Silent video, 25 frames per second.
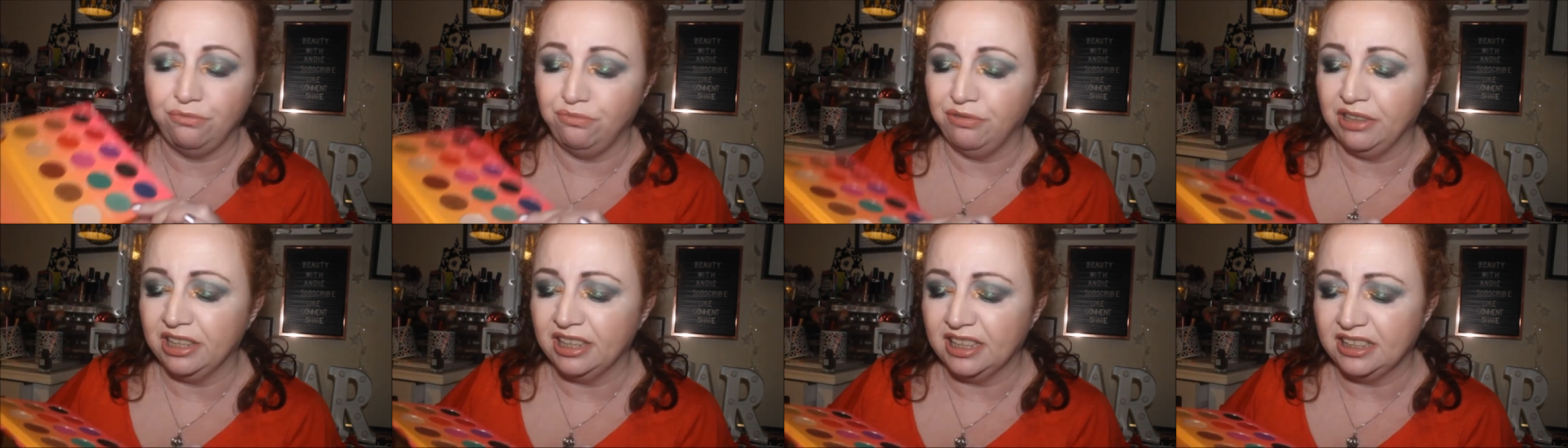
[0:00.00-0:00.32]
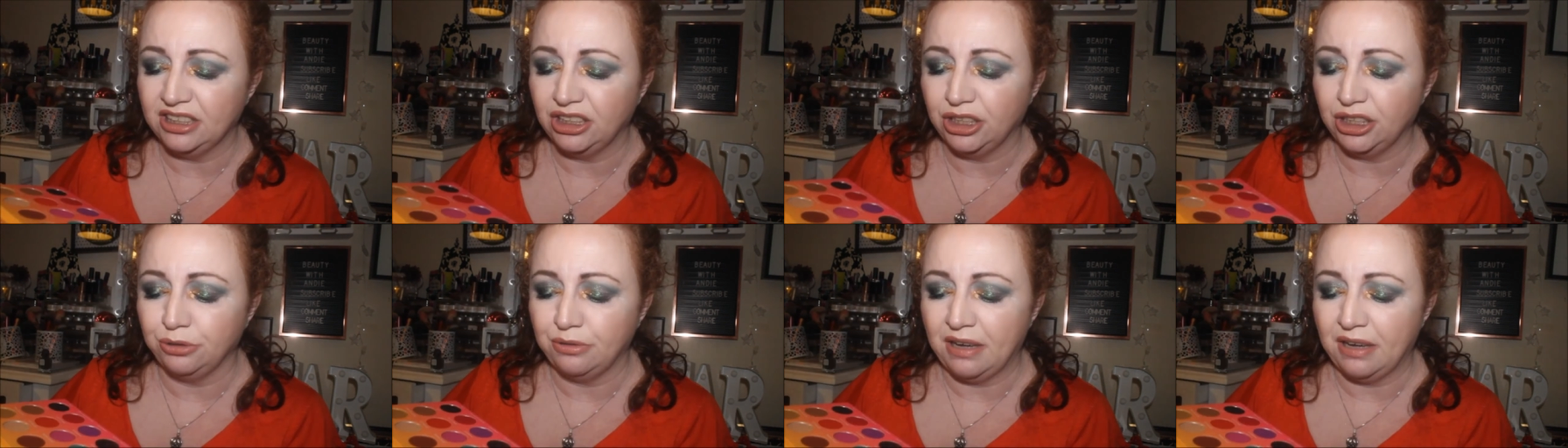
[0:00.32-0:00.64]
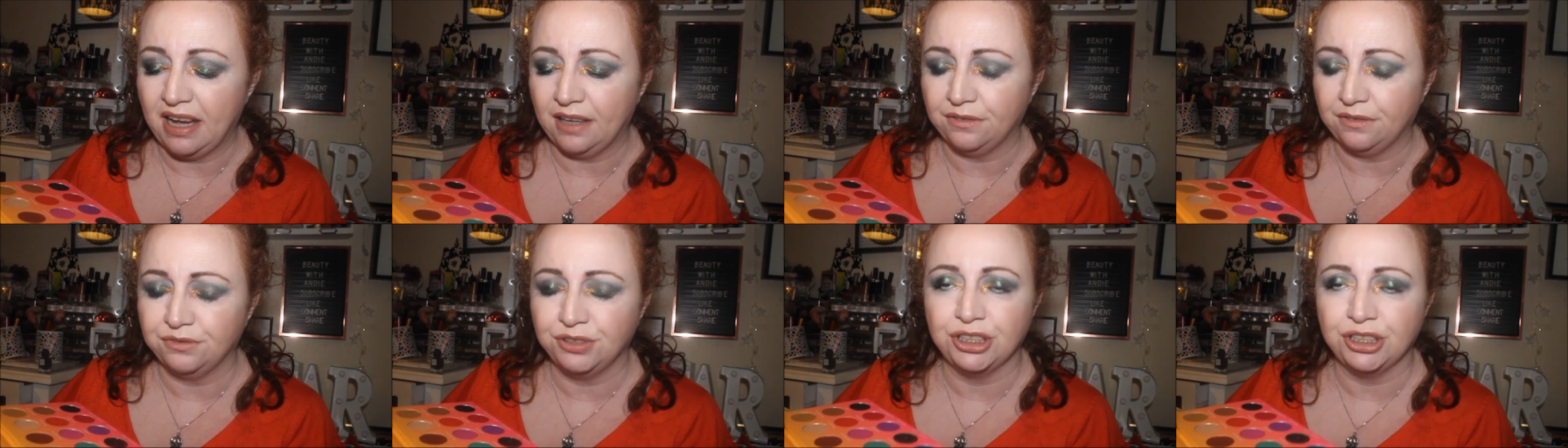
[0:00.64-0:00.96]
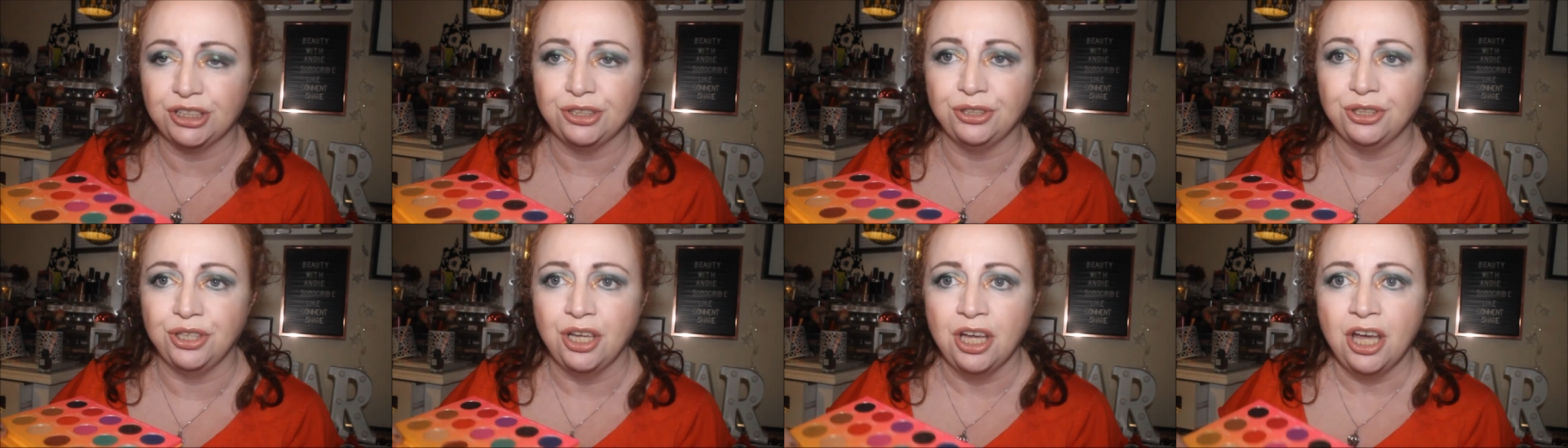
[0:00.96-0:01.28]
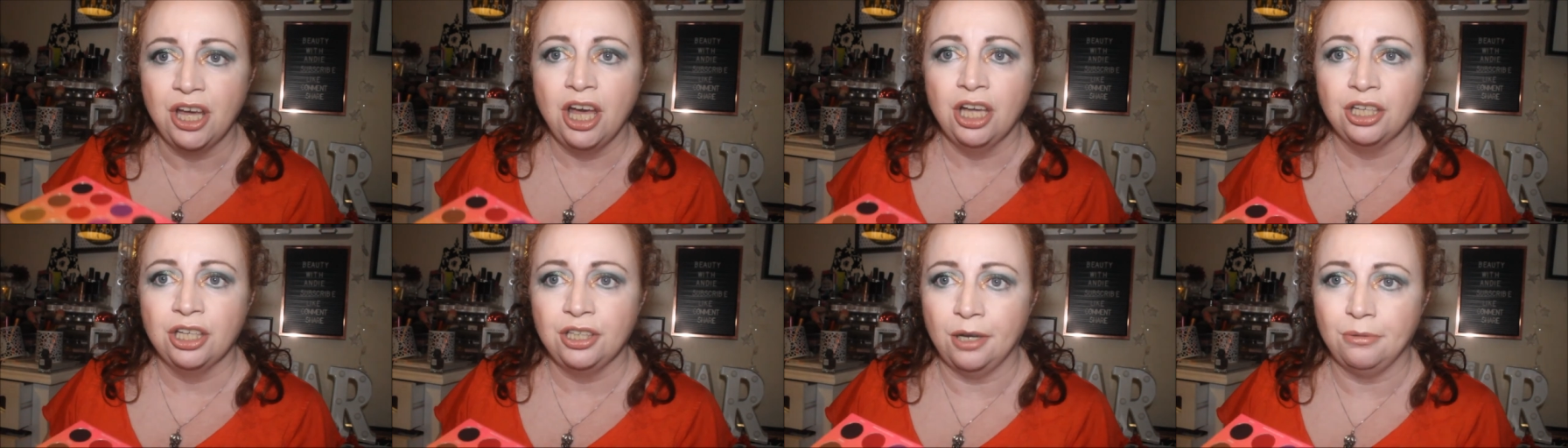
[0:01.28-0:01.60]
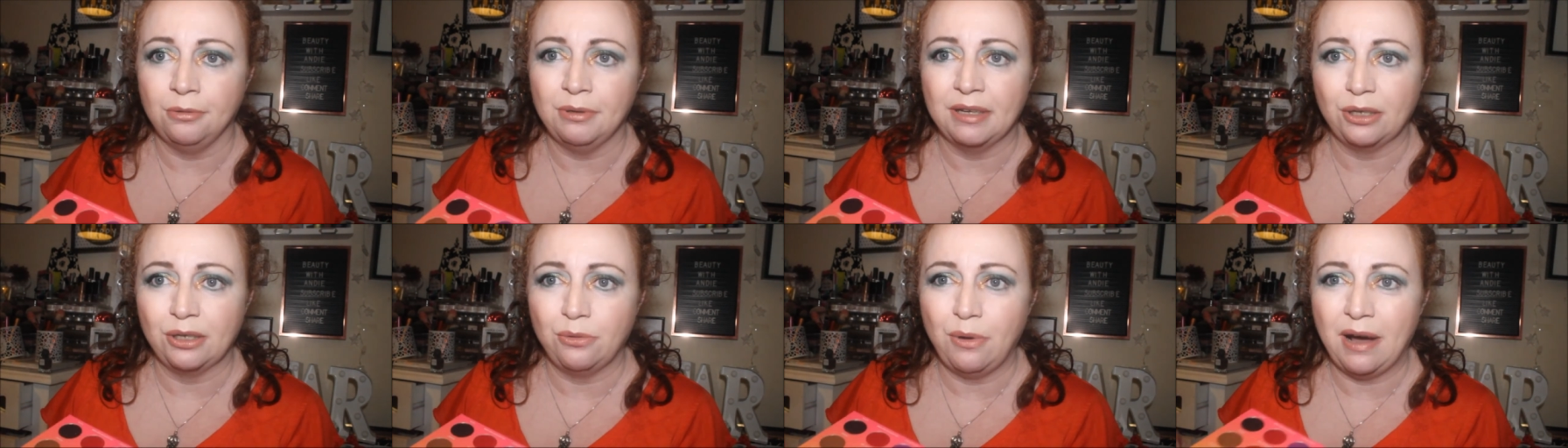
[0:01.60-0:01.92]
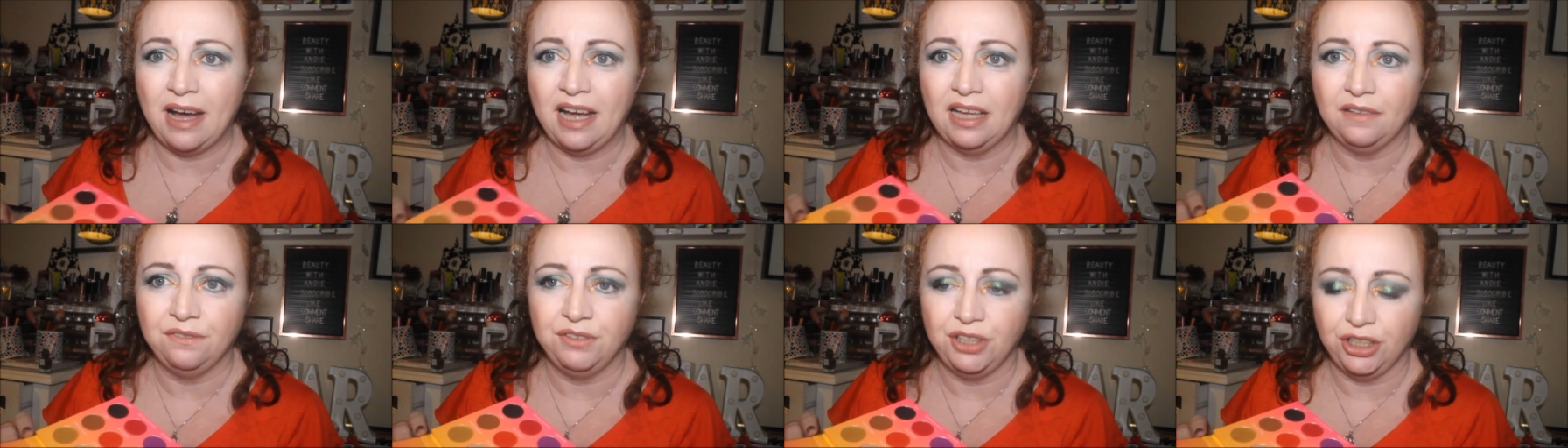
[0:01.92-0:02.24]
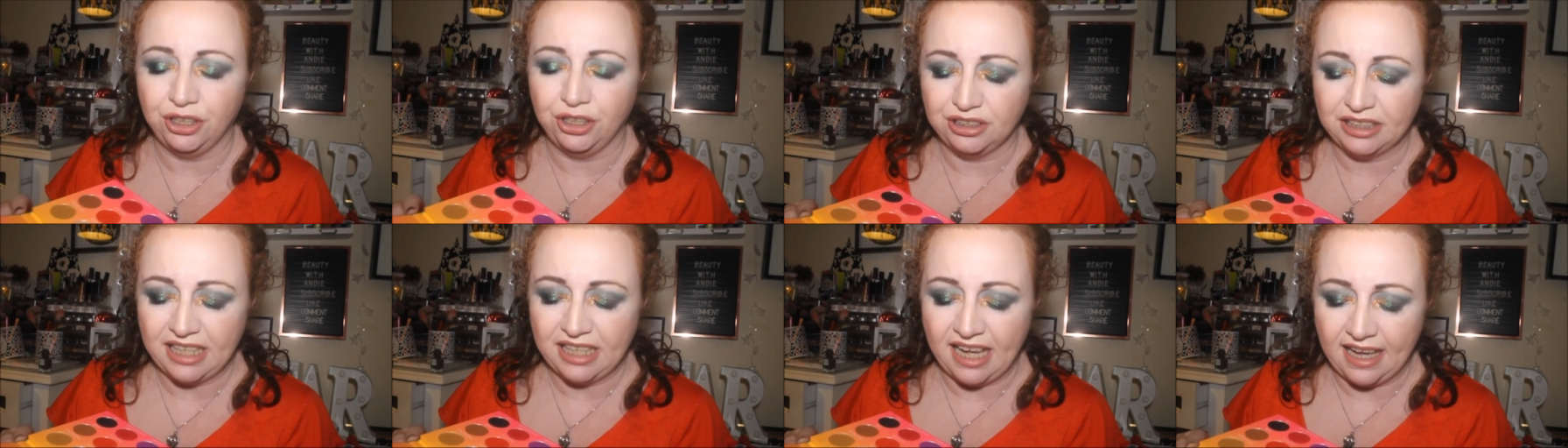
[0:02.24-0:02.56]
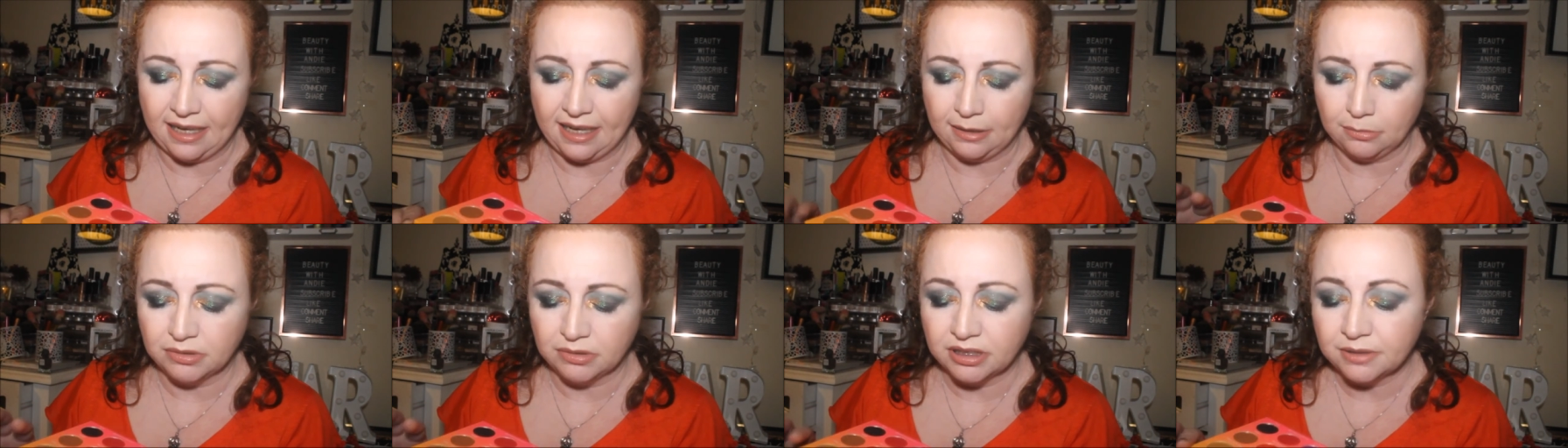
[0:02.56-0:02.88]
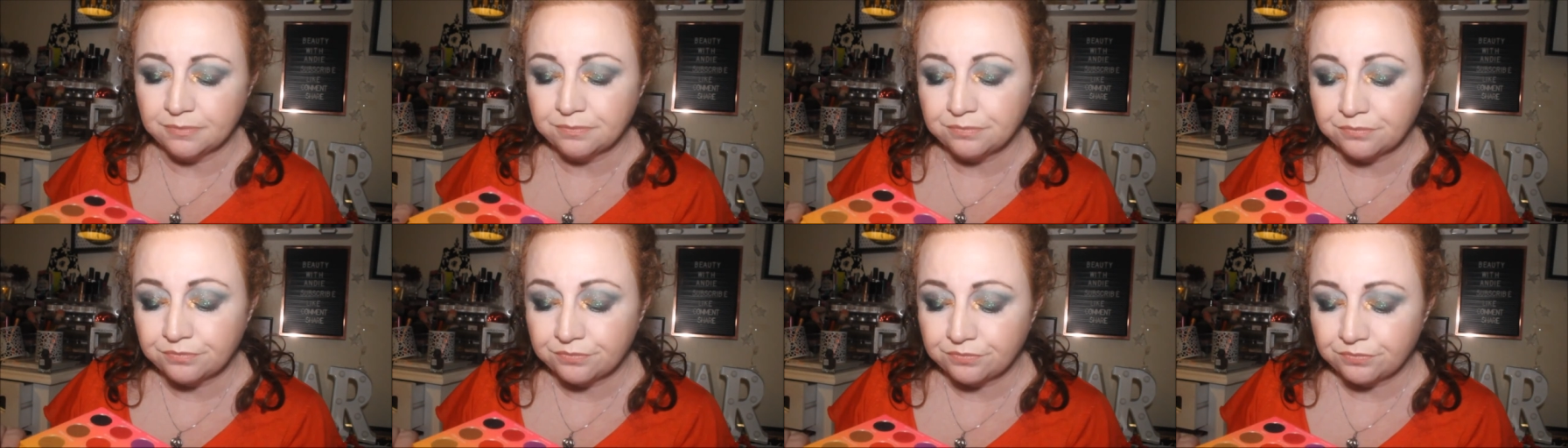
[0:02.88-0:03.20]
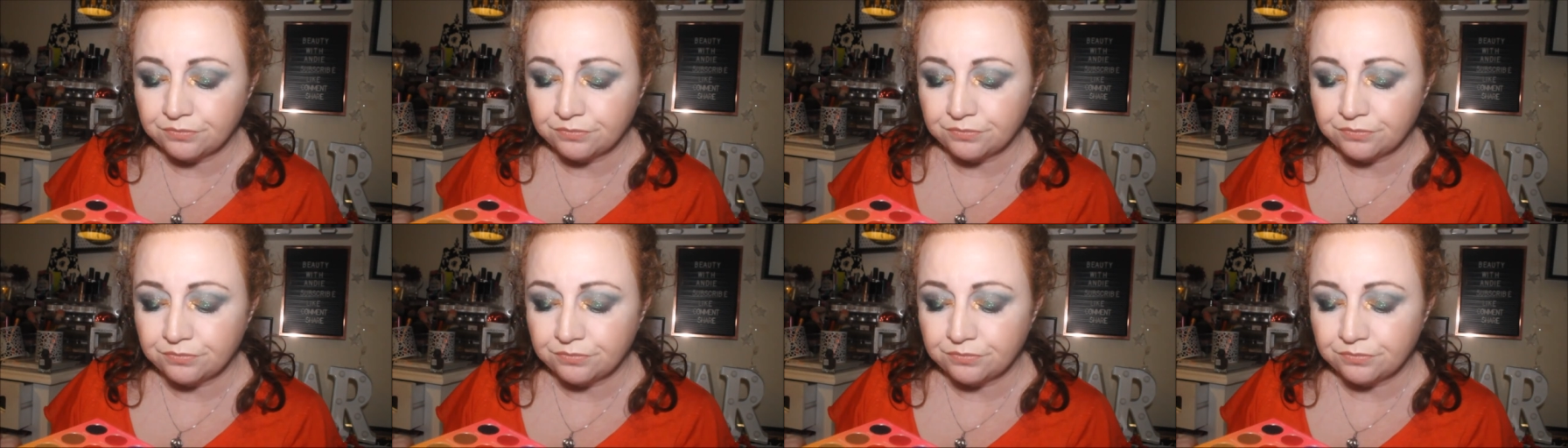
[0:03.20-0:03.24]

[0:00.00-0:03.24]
you really do have to go in quite a few times.